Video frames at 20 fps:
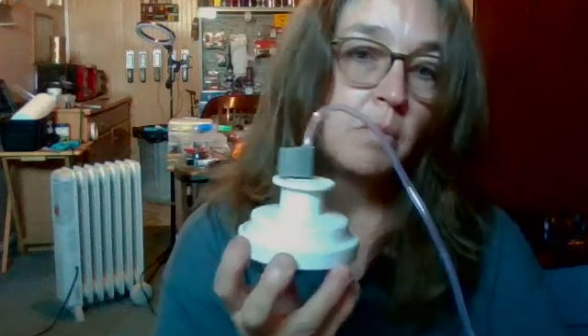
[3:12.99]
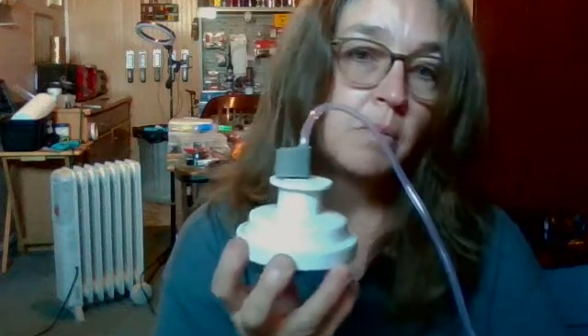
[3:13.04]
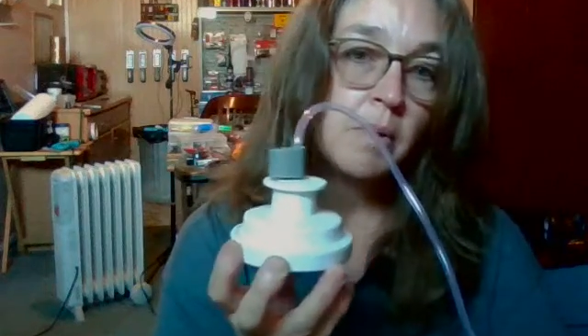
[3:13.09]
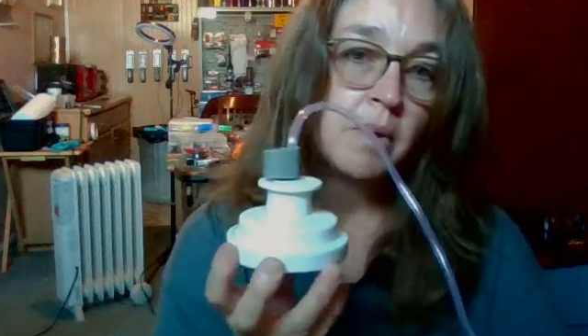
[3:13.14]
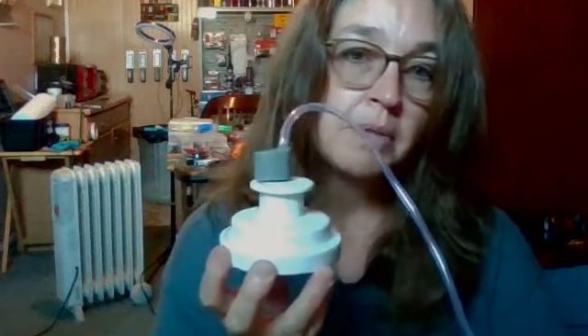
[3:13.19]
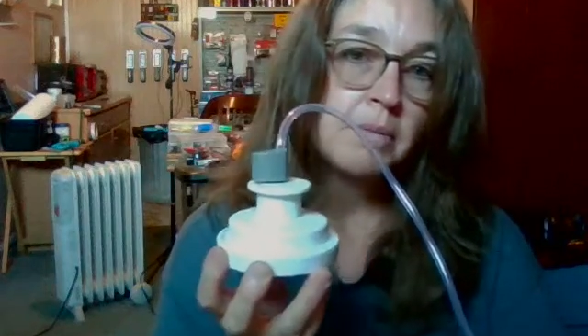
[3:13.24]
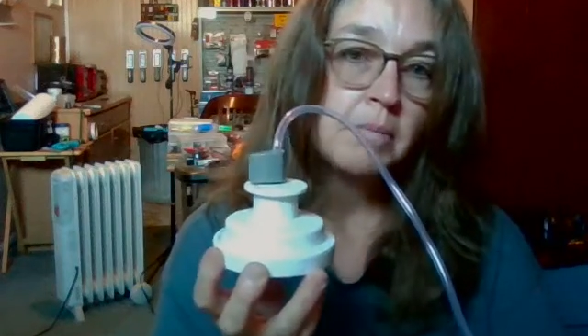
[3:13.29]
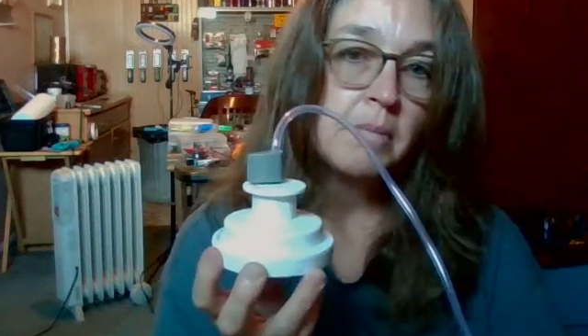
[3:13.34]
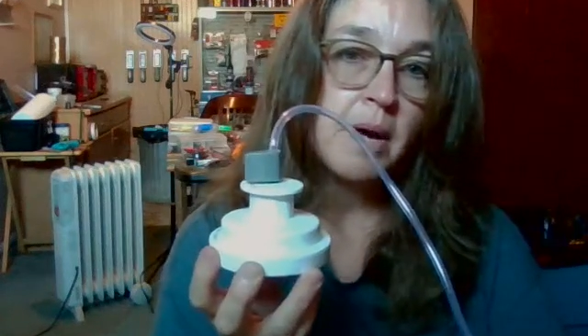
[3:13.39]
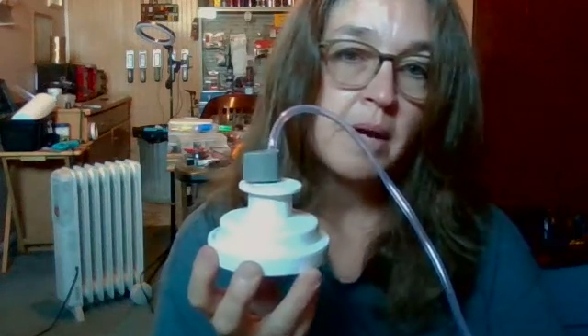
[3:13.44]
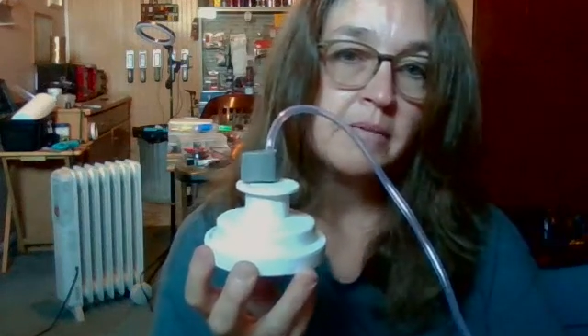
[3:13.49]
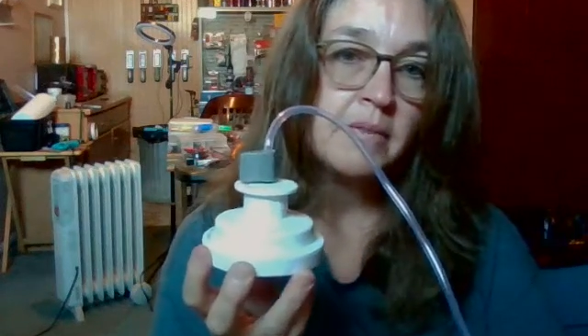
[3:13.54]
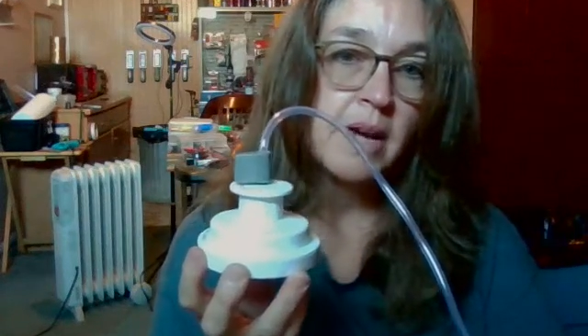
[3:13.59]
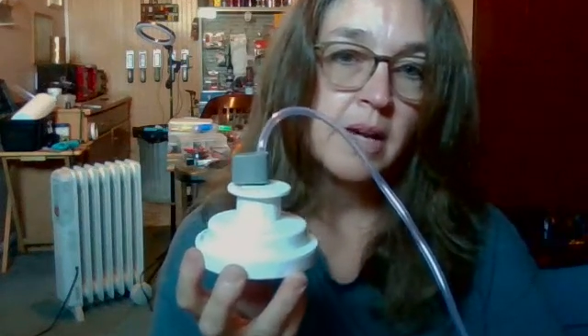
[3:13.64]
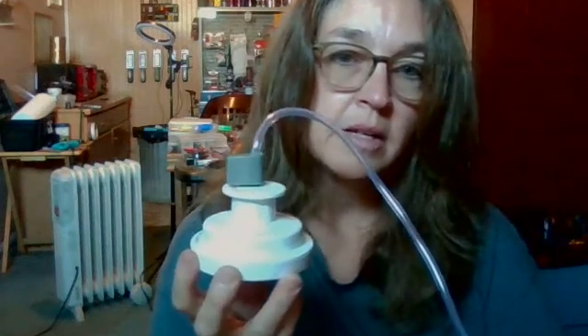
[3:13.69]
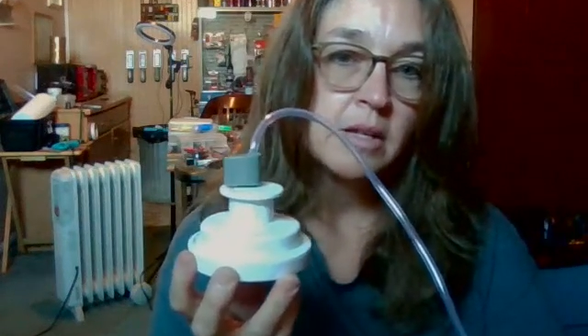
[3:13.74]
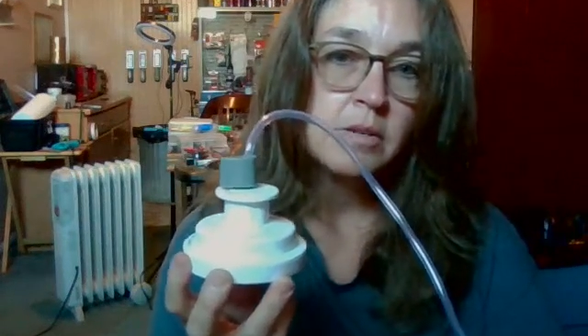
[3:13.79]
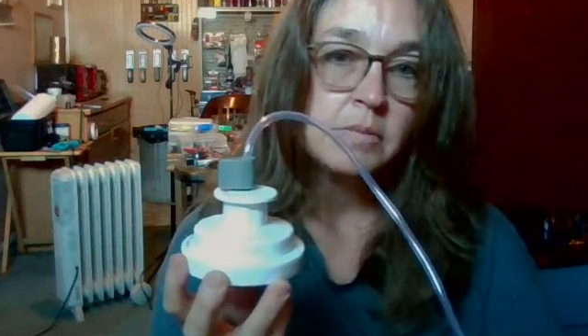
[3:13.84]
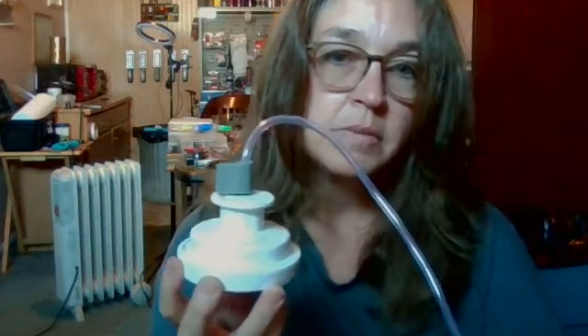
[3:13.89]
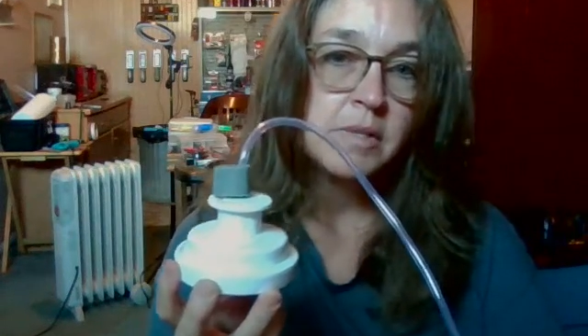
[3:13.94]
with my
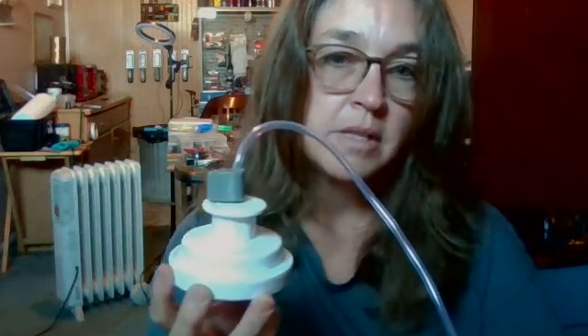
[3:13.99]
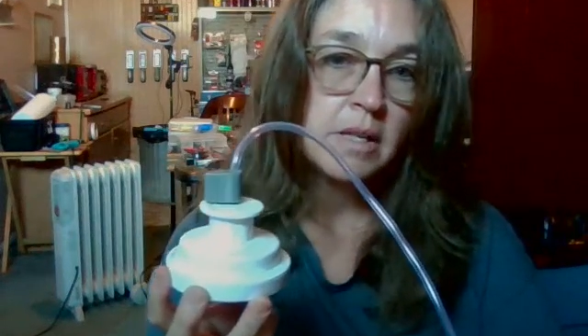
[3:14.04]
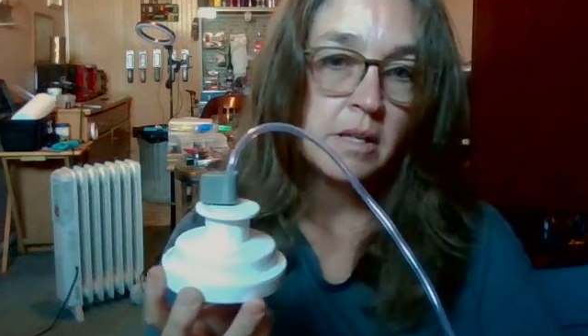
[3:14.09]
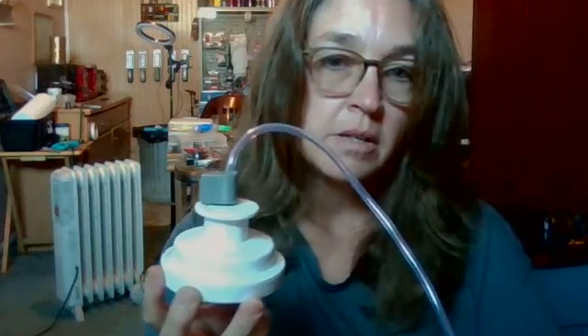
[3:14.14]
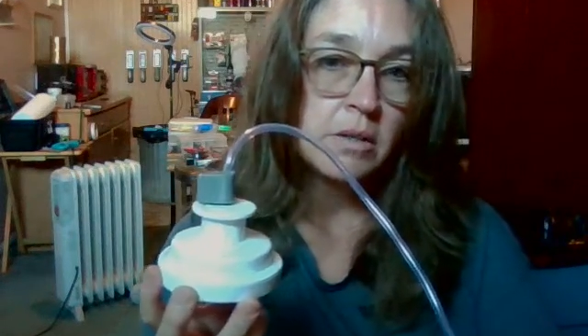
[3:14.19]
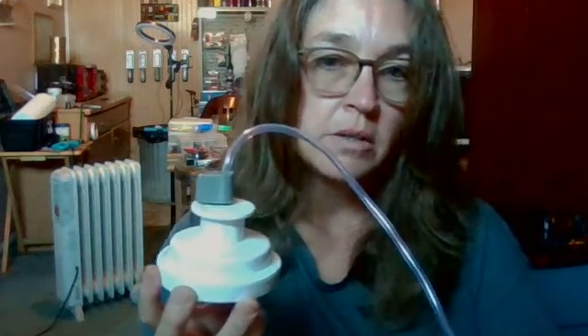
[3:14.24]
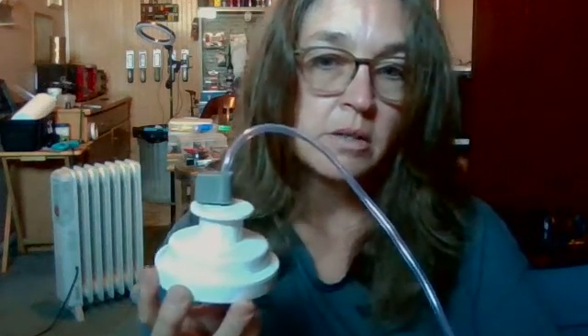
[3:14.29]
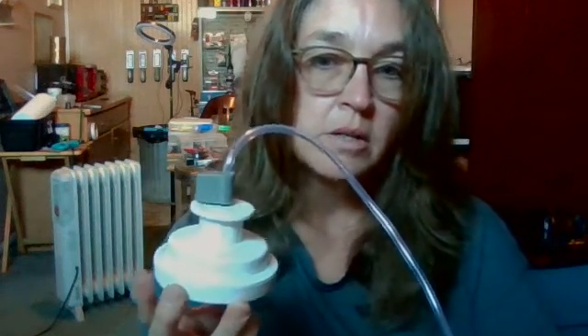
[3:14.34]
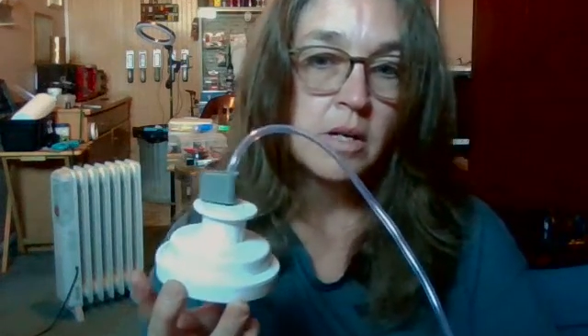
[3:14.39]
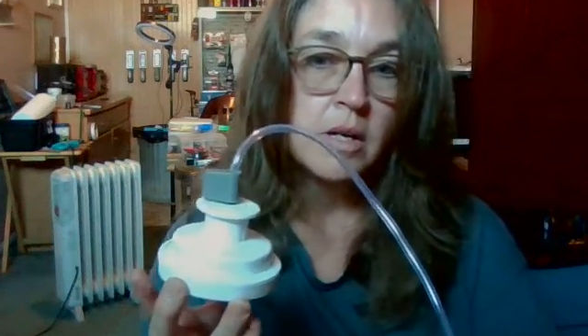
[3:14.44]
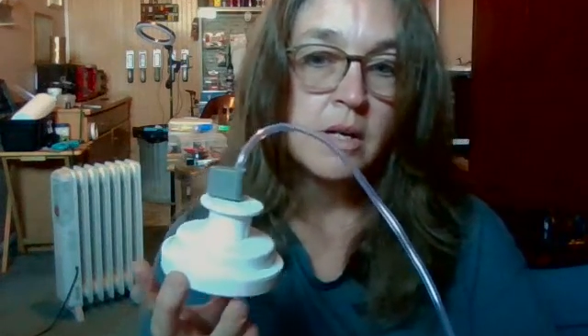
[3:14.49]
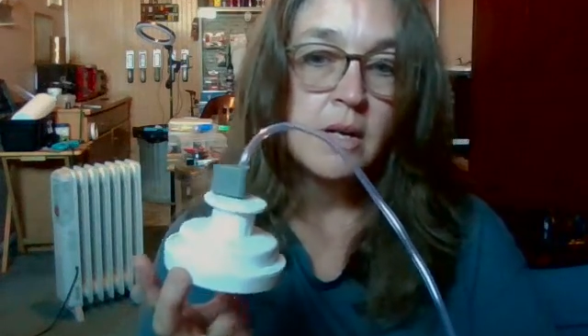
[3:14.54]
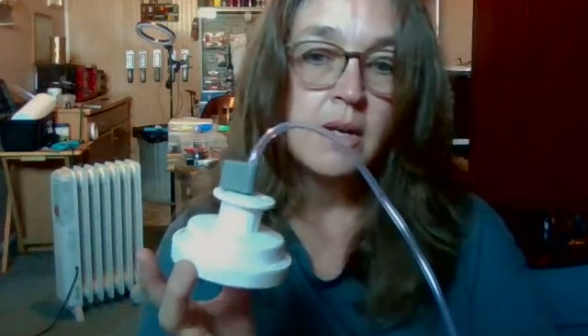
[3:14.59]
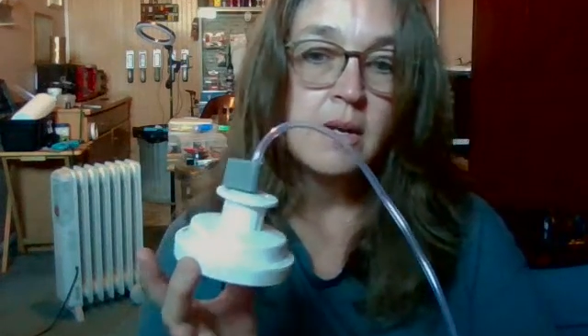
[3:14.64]
vacuum sealer.